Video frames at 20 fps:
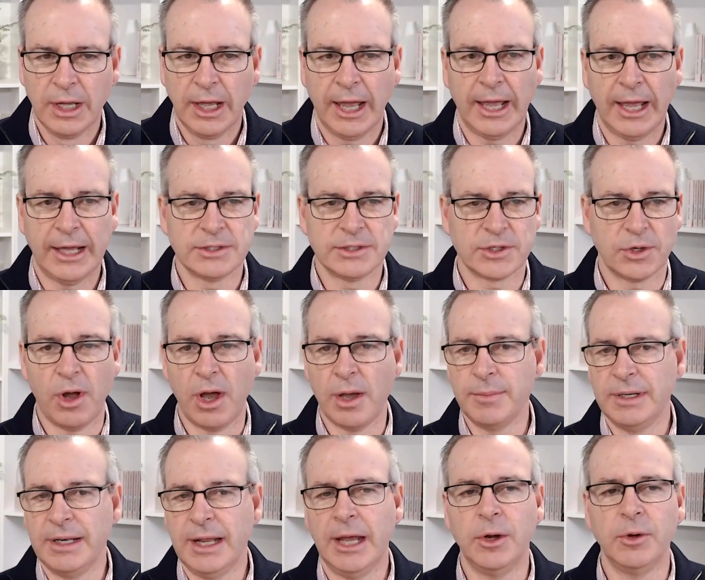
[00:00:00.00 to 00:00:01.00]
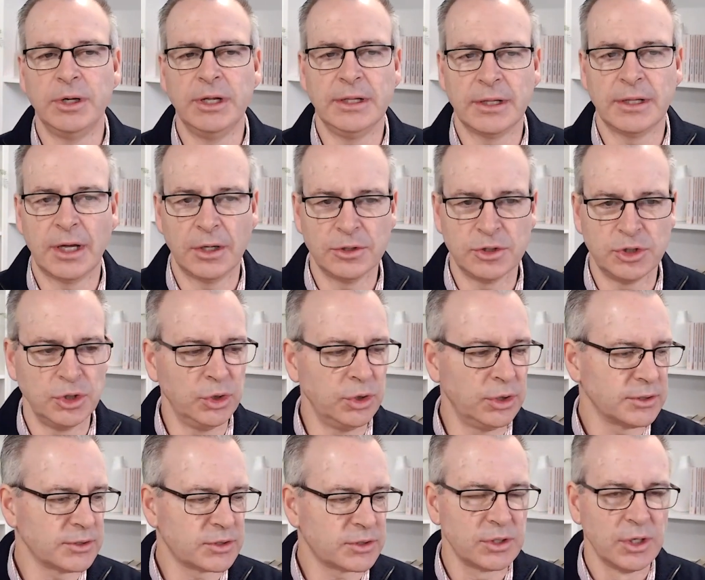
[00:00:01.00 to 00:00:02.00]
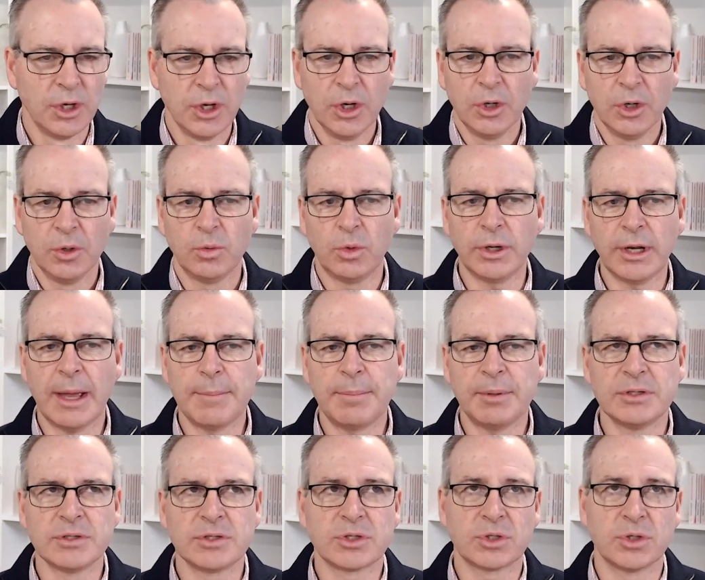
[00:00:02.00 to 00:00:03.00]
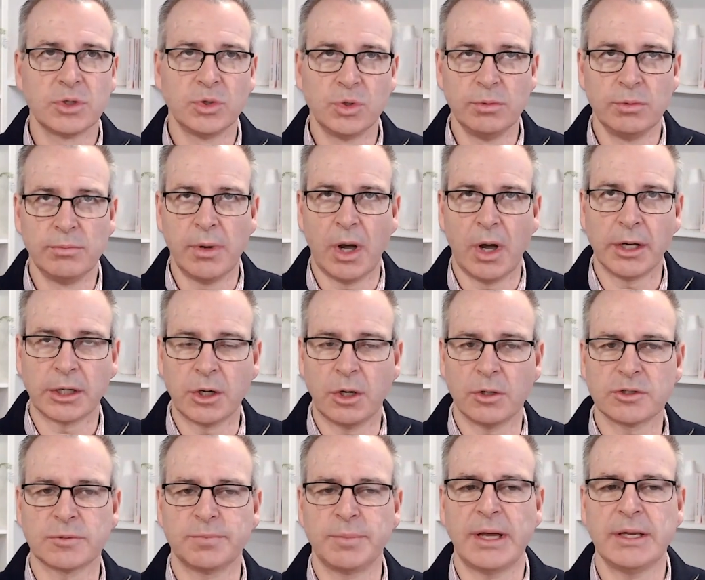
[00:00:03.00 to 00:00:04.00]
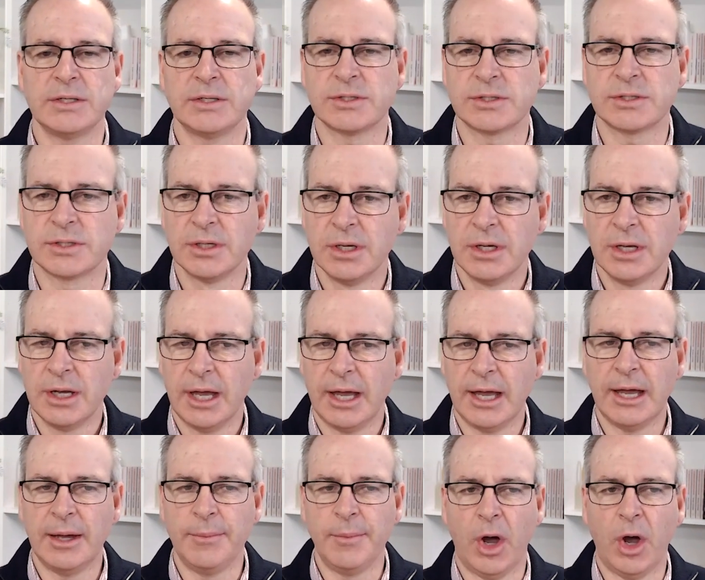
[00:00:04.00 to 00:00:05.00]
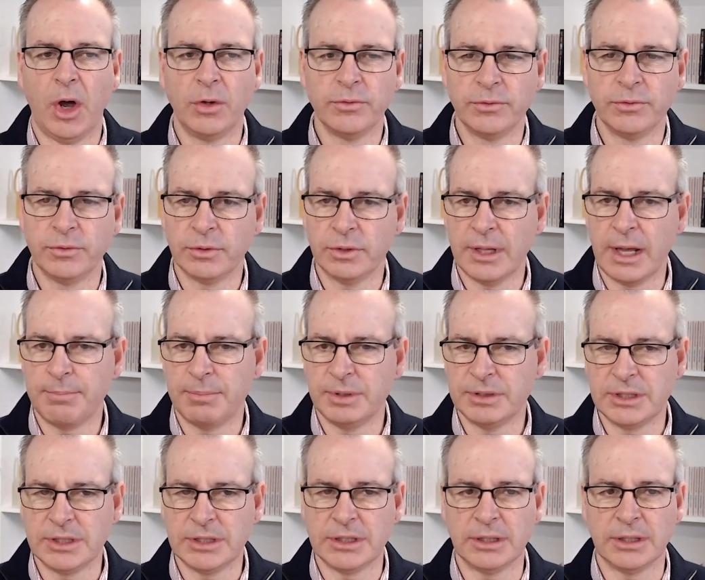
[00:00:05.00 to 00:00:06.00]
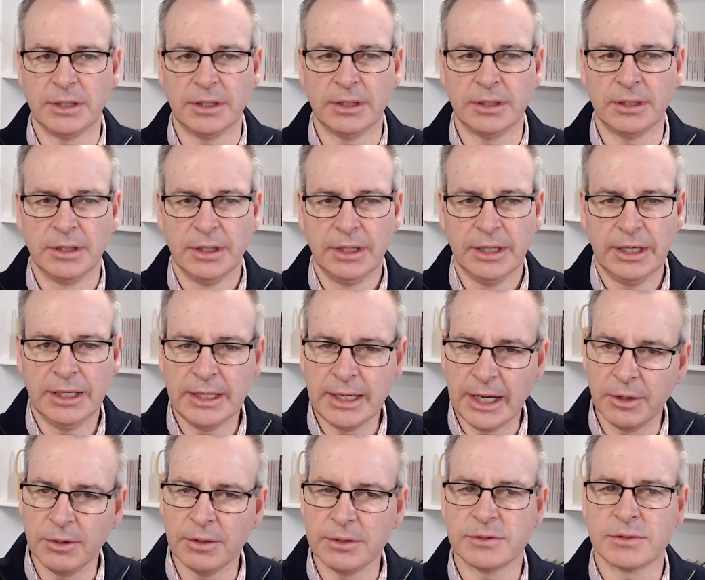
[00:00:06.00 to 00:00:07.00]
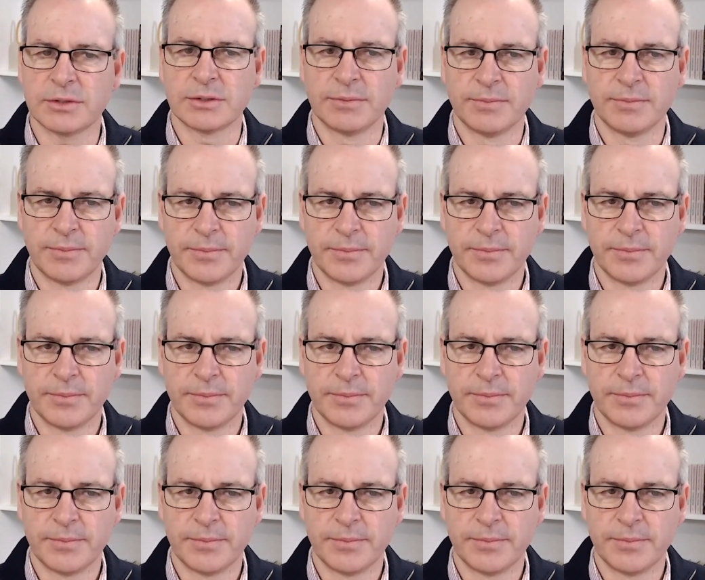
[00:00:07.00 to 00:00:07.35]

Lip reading: and so I'm inheriting those units. What happens to my cost base on that particular inheritance?